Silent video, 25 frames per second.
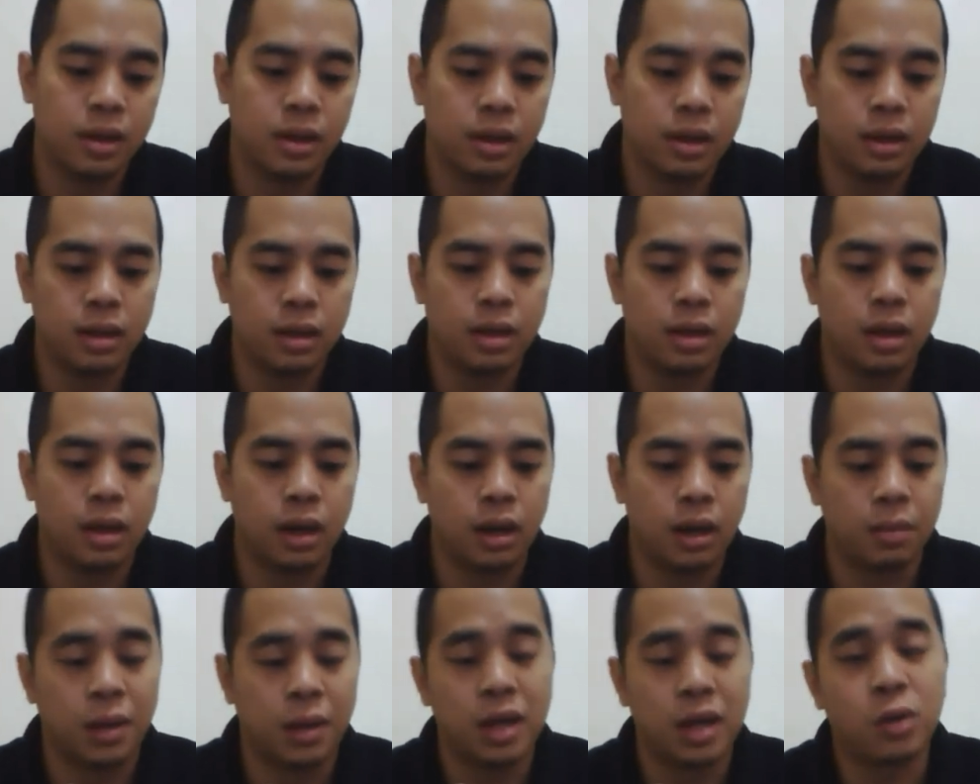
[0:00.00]

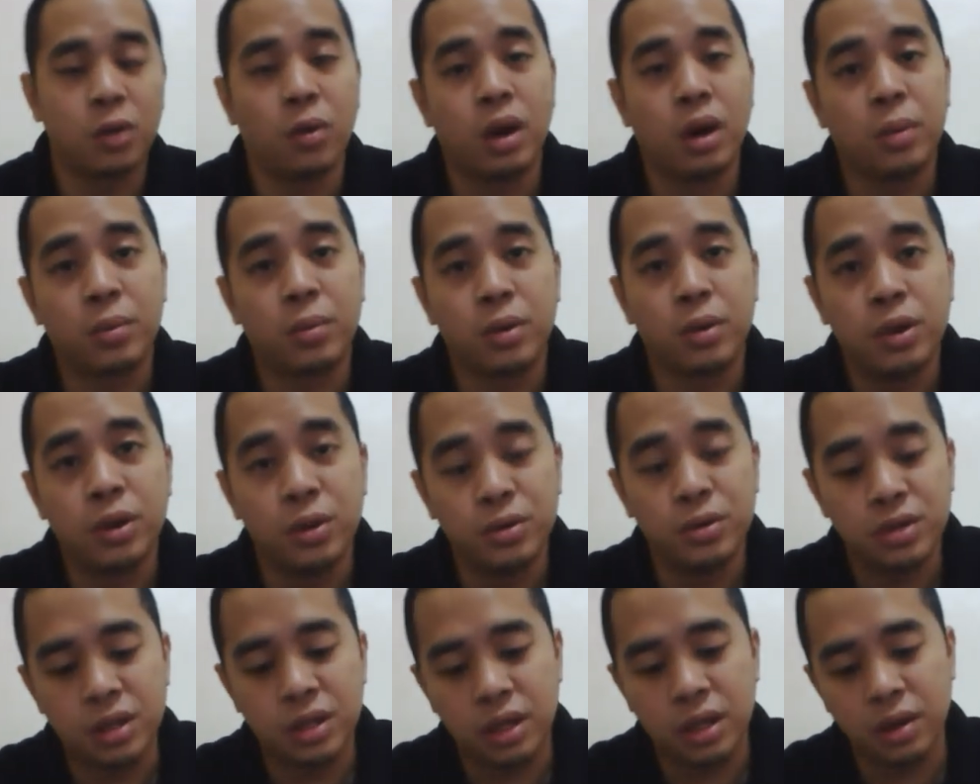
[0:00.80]
By the way, I'm
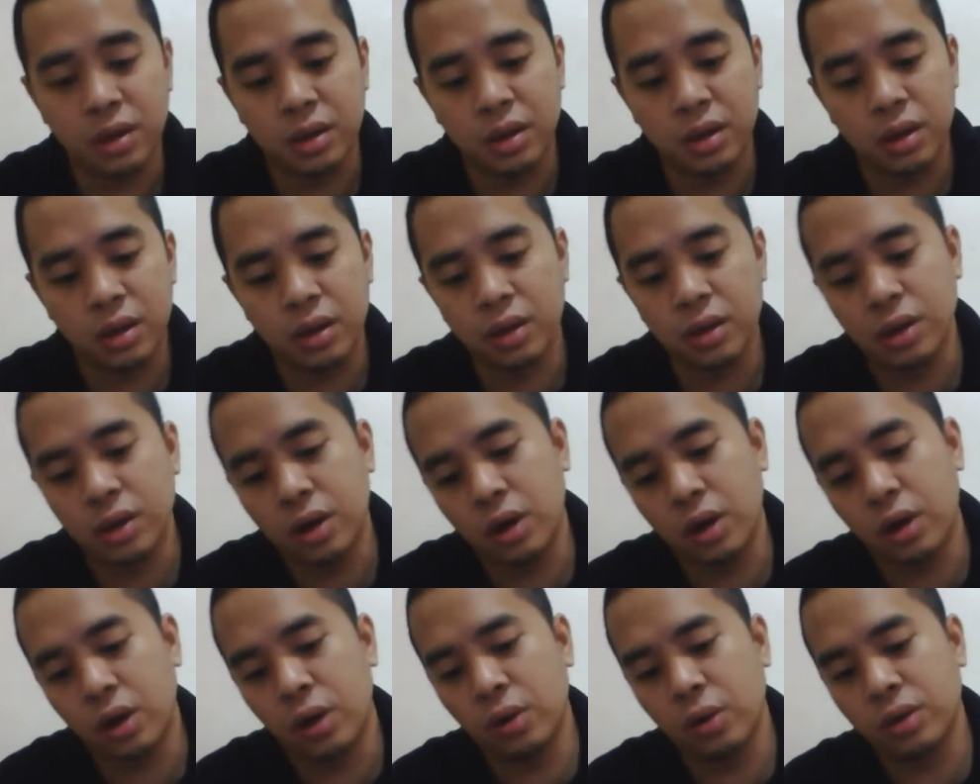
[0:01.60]
using
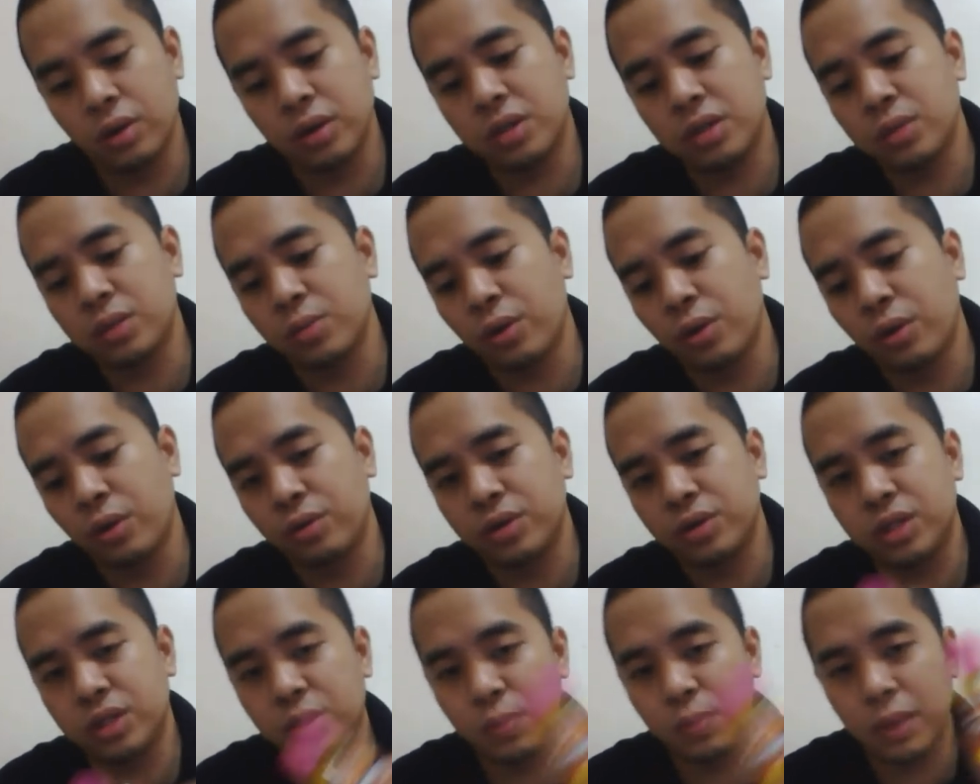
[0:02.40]
Holy
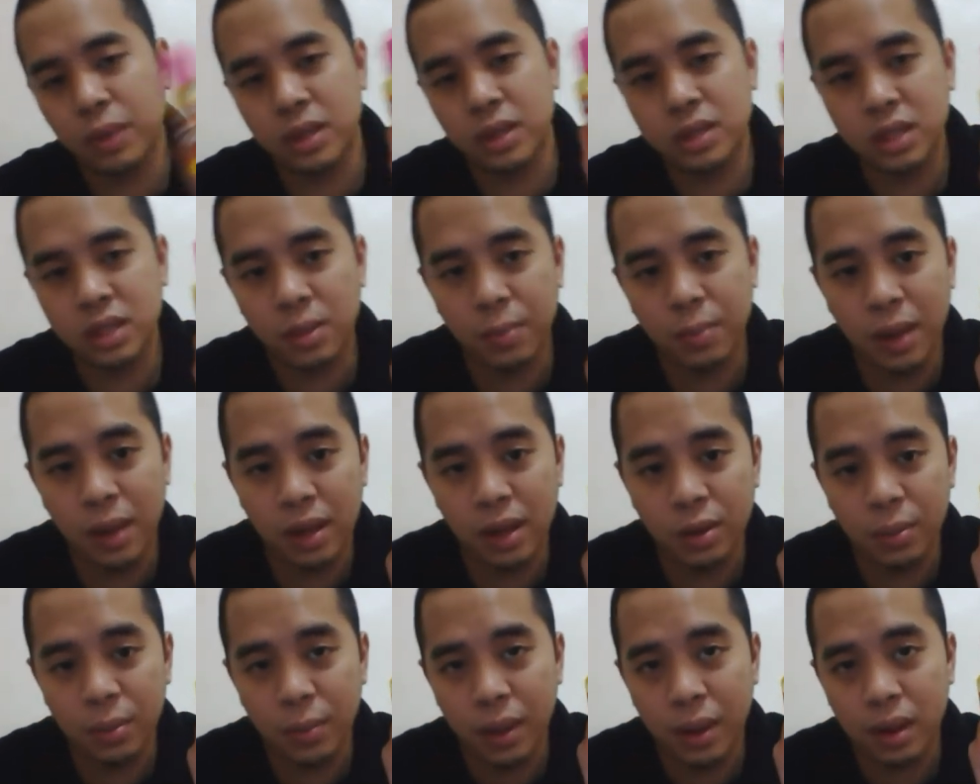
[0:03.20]
Smokes Minty Melon
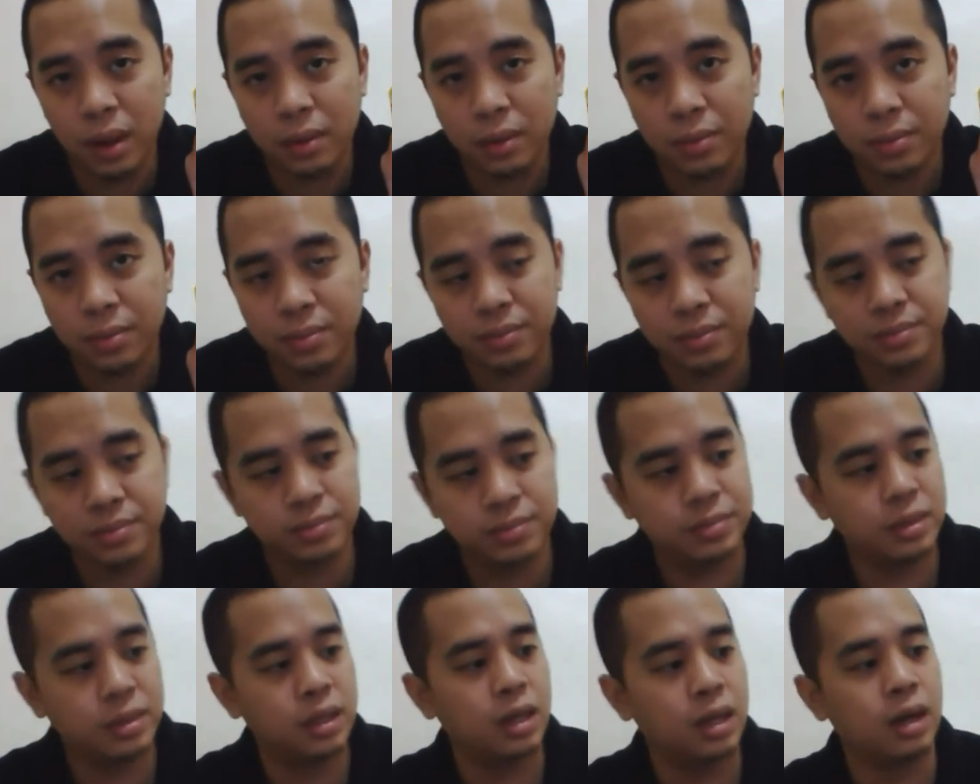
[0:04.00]
Milk,
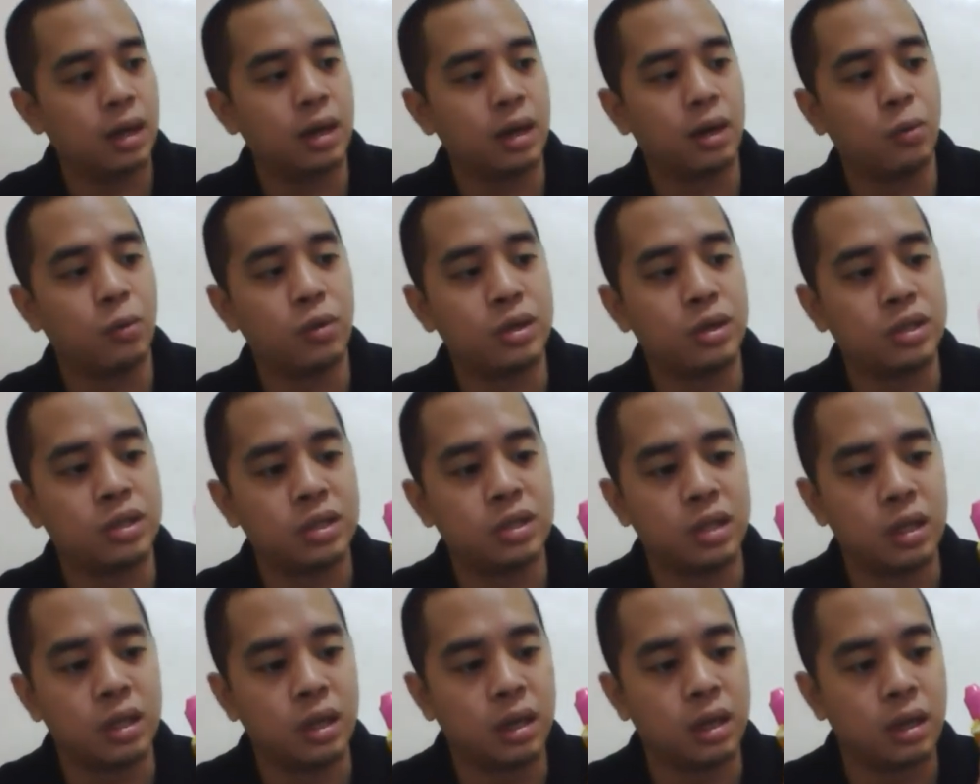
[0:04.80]
which,
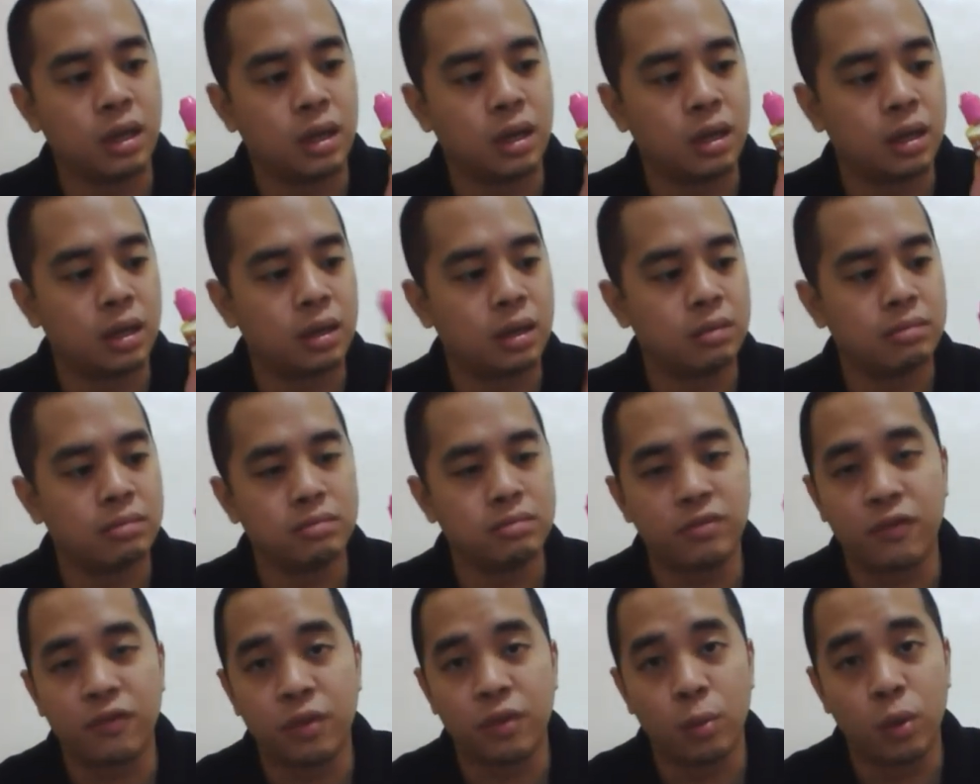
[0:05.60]

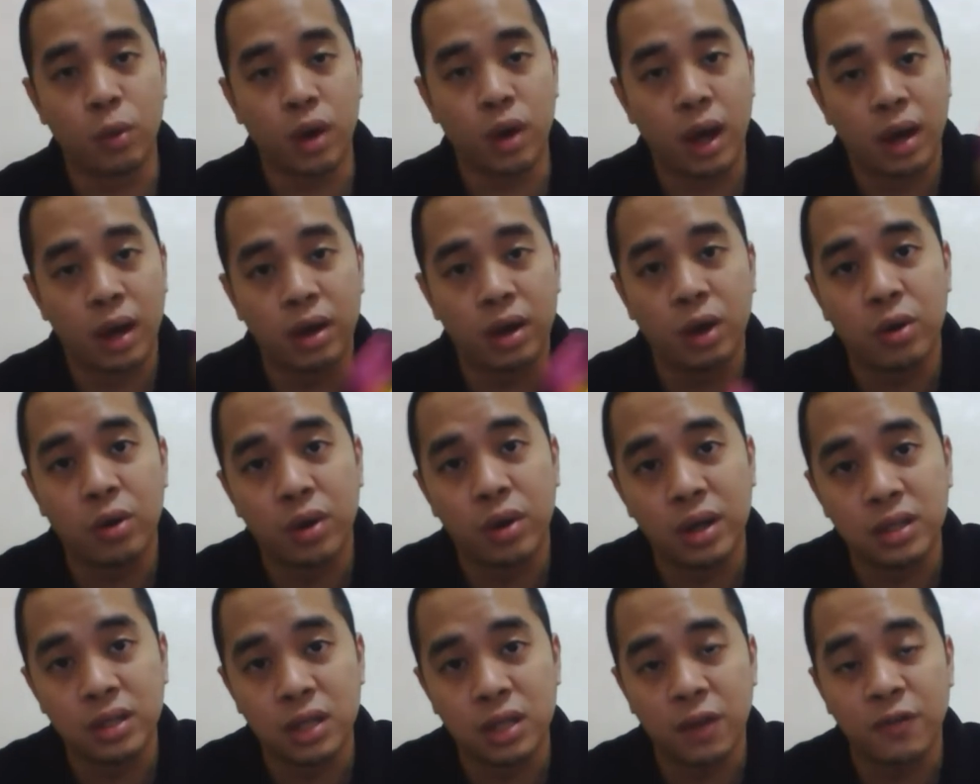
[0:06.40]
from what I know,
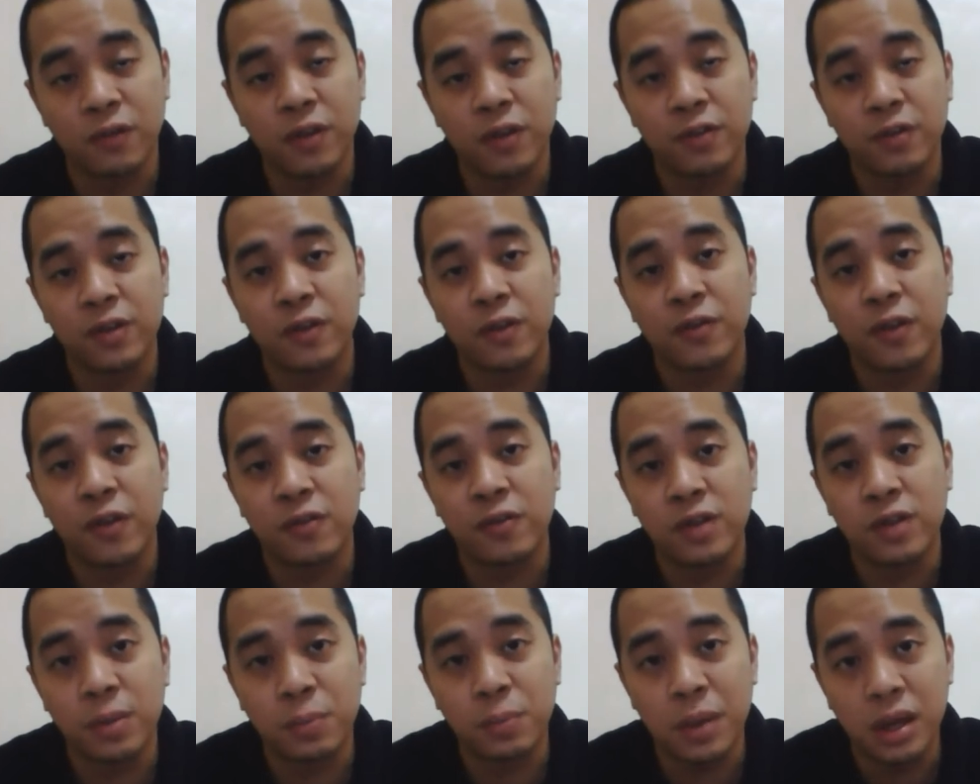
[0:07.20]
is a
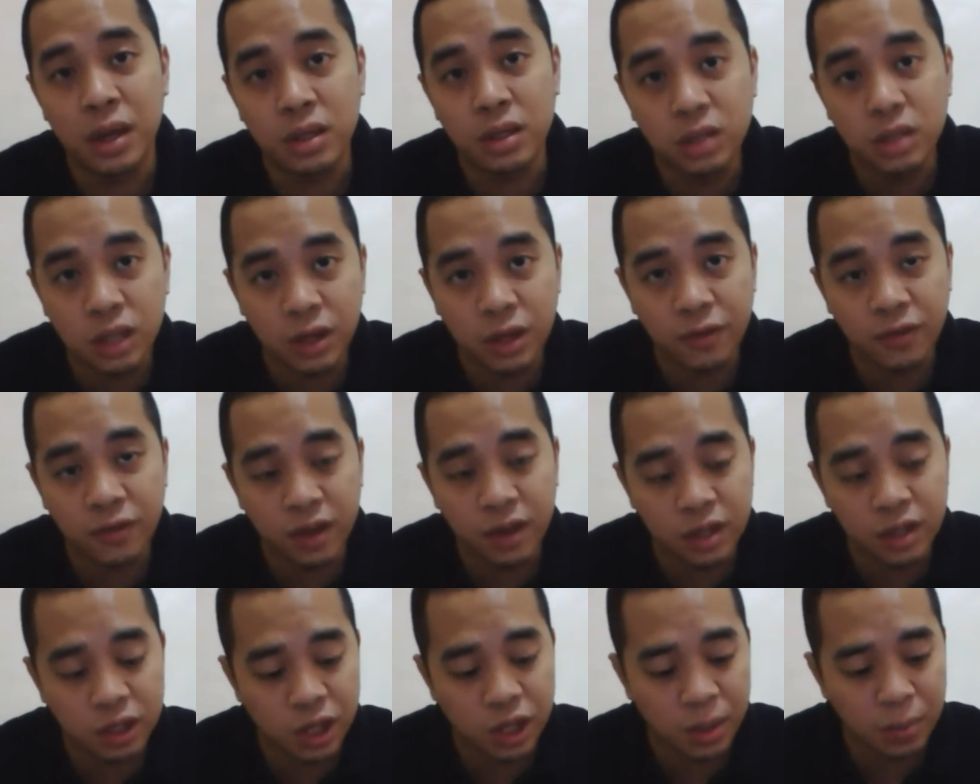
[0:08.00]
50-50
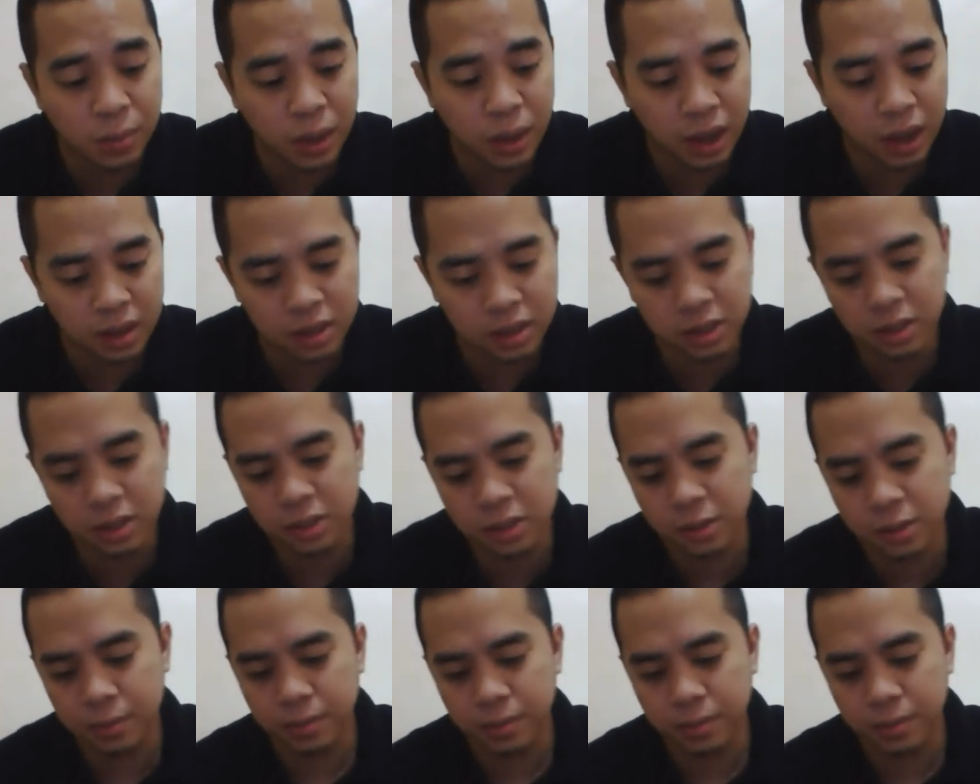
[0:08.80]
PG-VG mix.